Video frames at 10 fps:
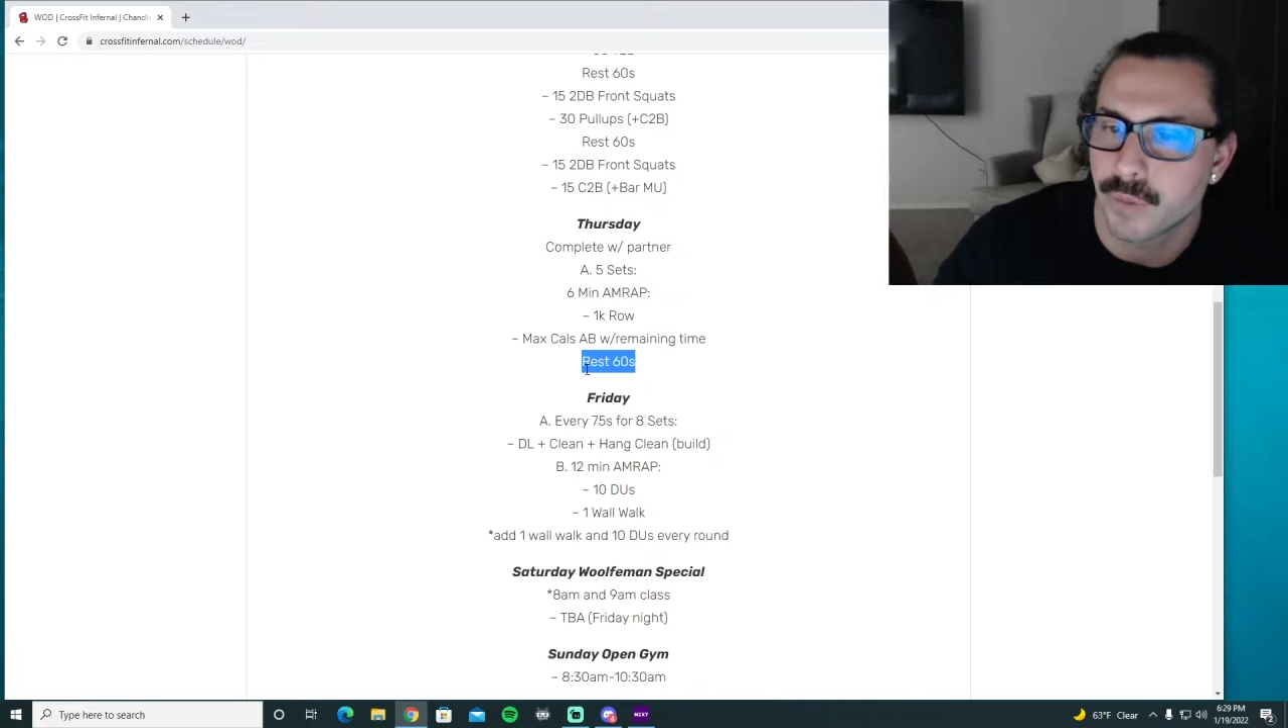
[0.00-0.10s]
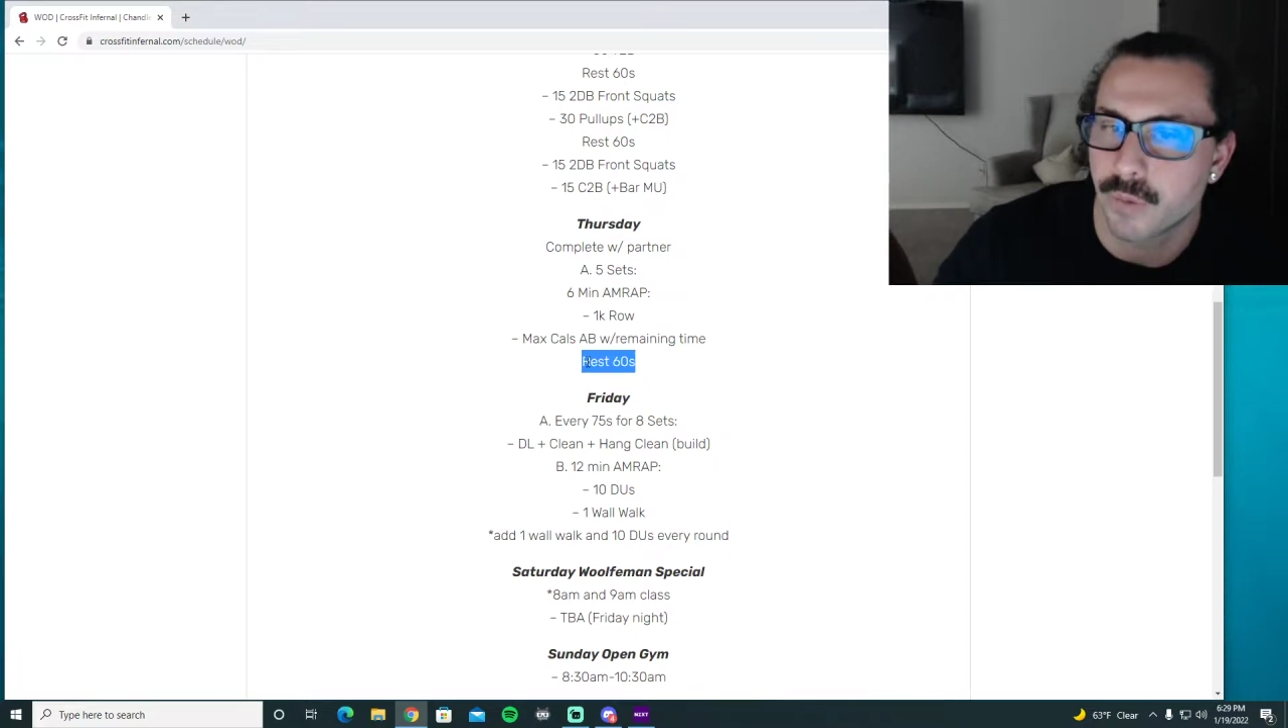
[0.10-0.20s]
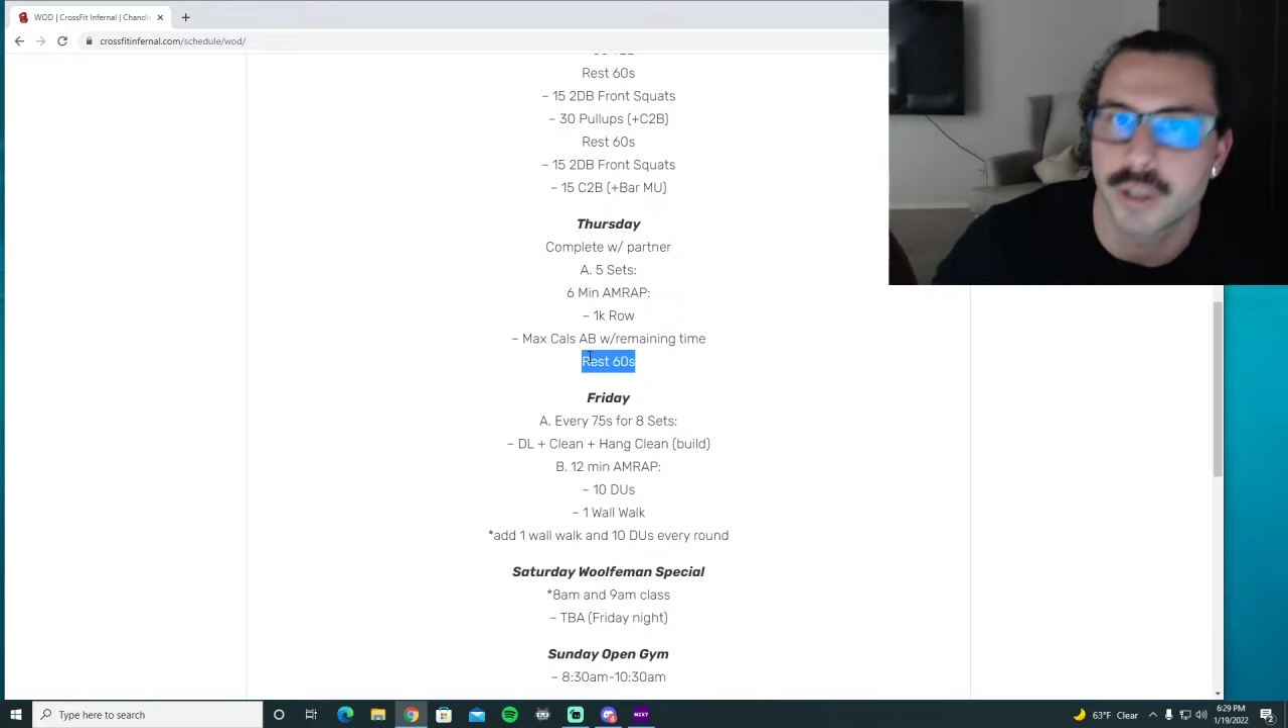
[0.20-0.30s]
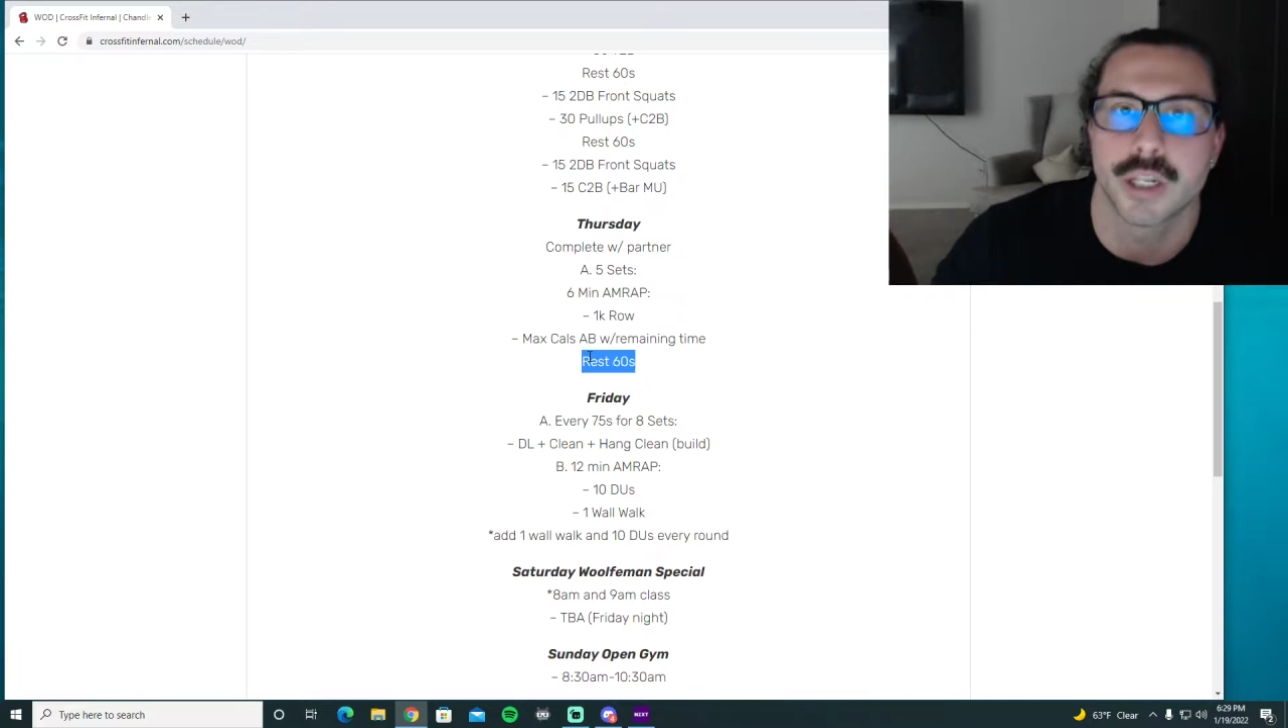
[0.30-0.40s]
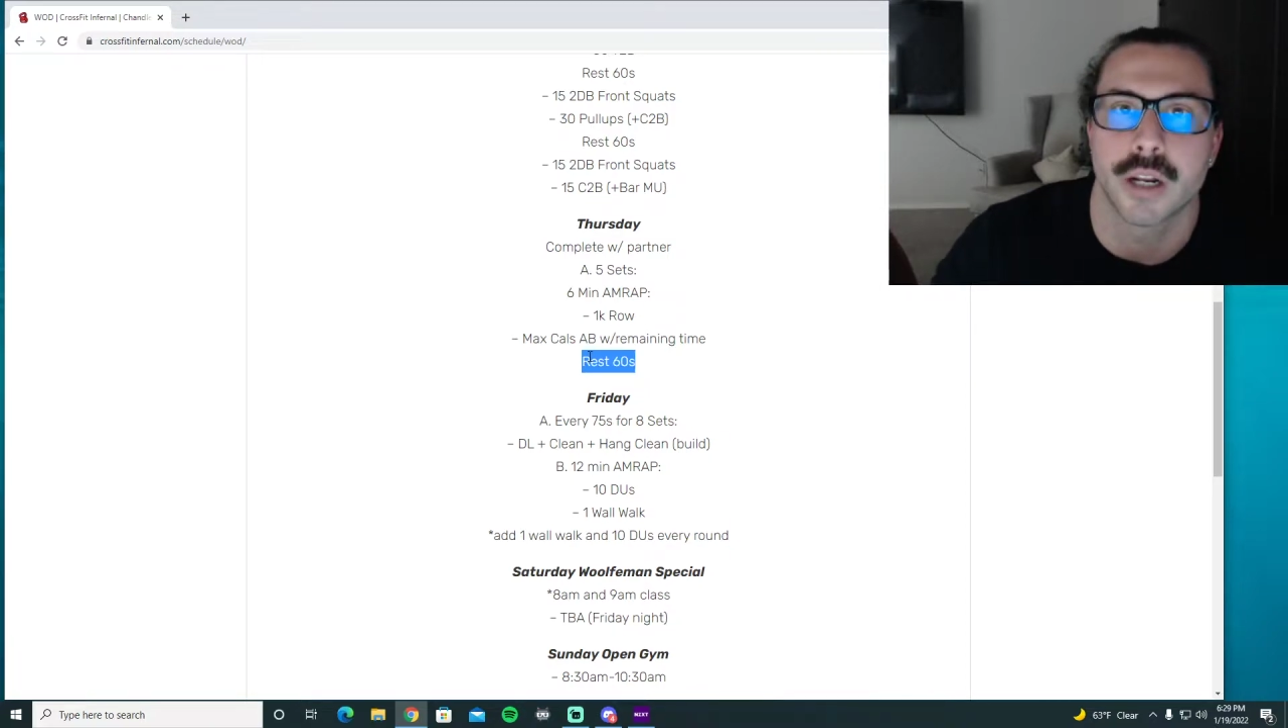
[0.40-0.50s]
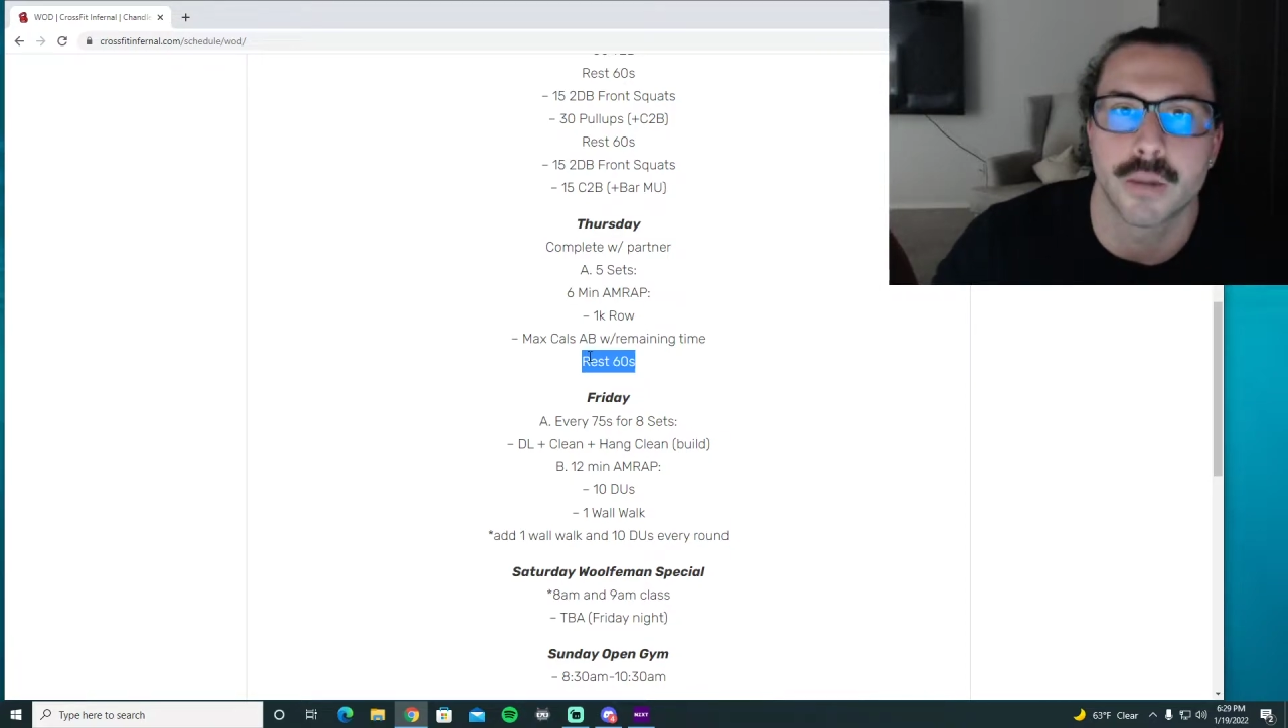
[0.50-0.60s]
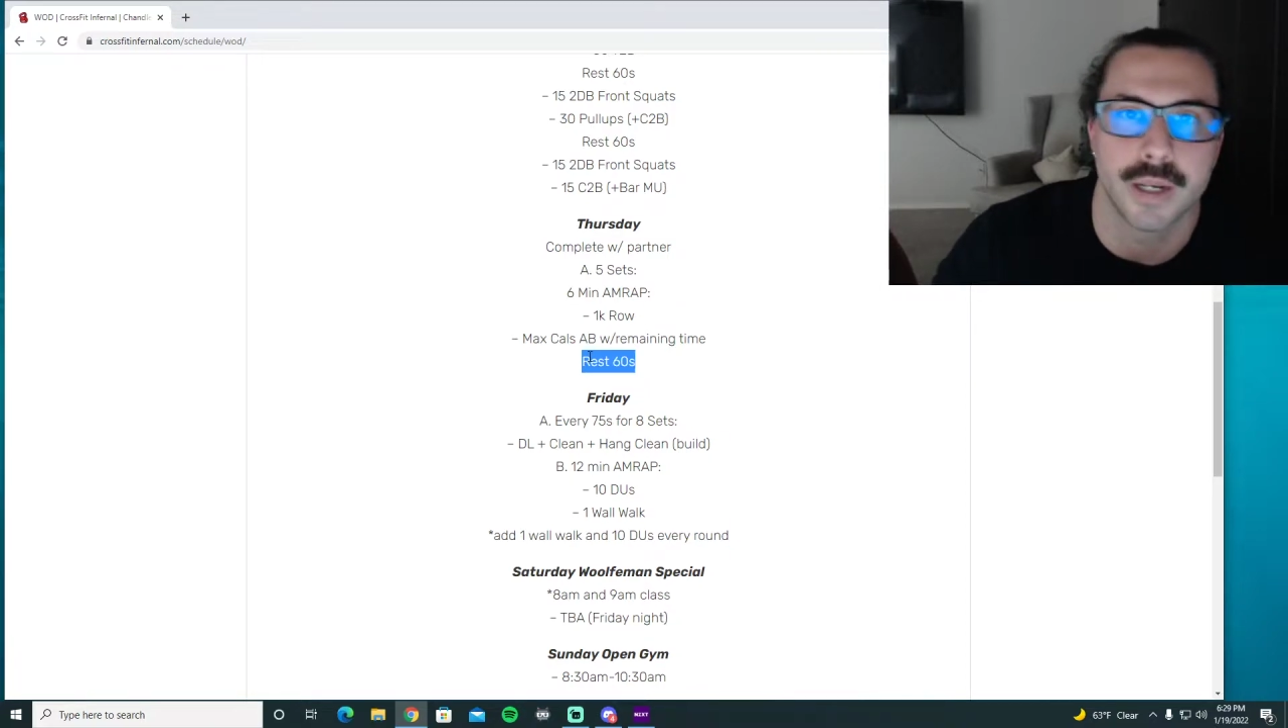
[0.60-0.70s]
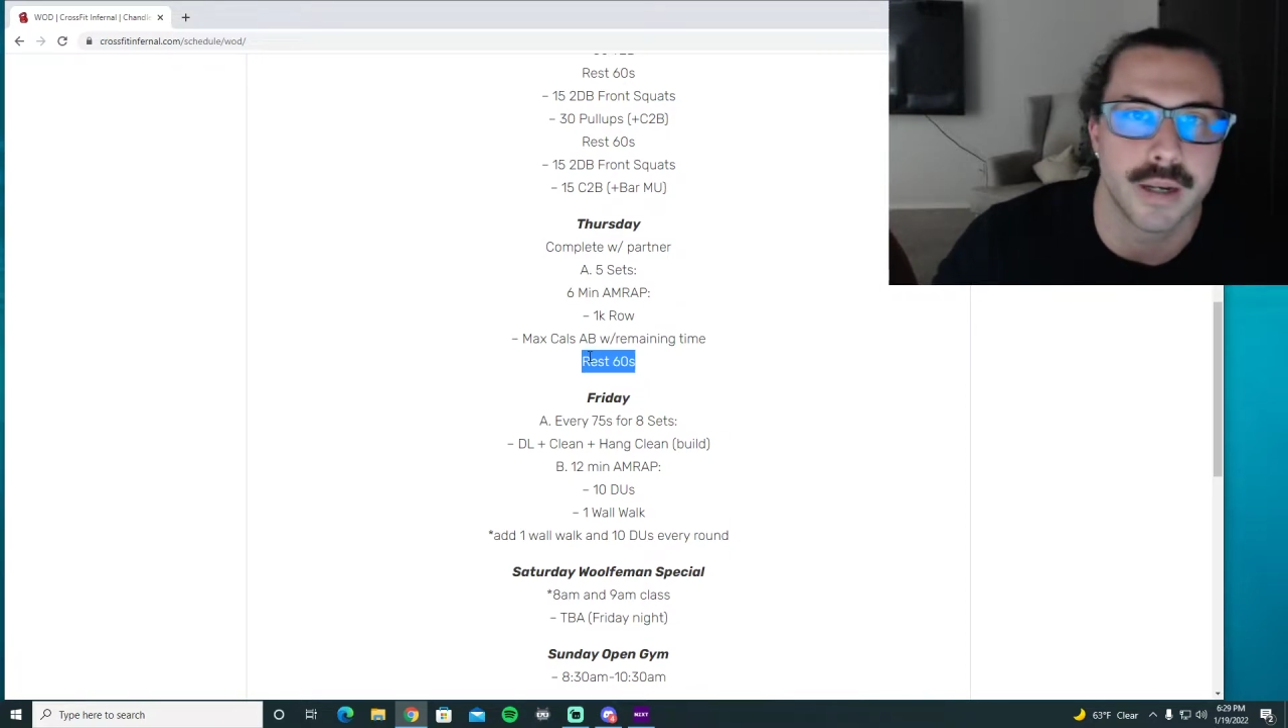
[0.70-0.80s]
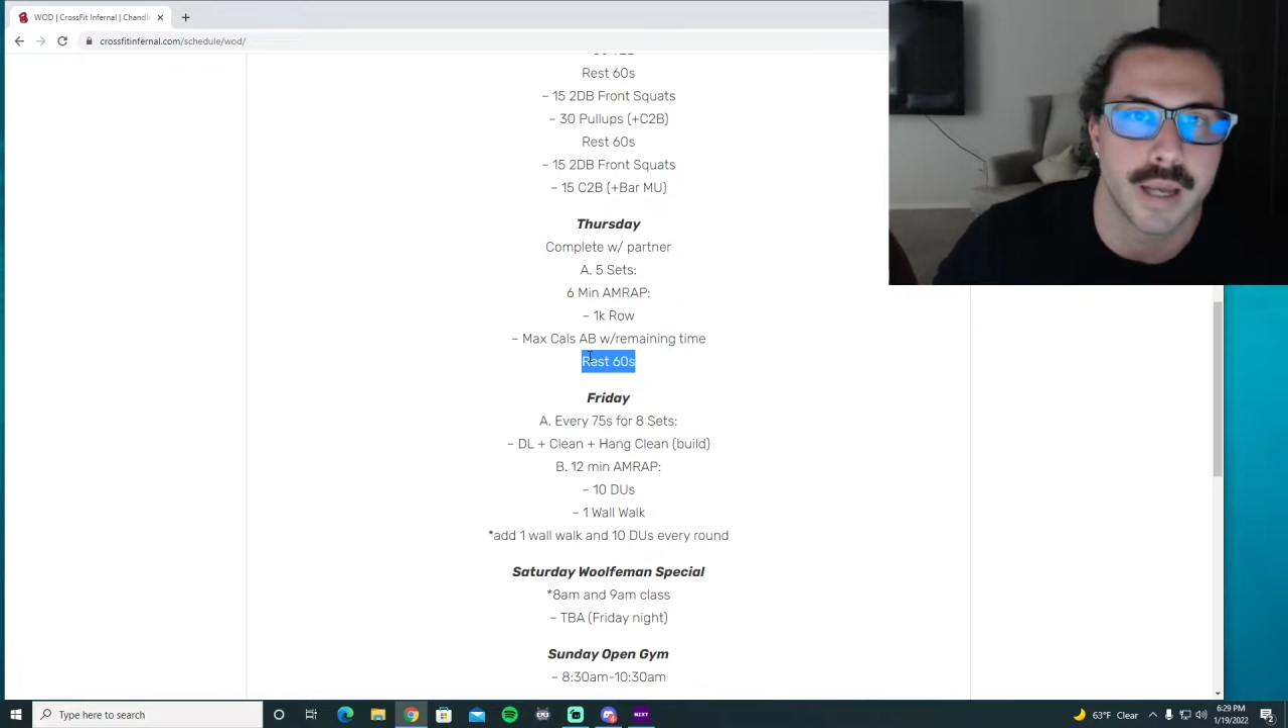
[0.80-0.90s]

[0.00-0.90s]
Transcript: what a gentleman.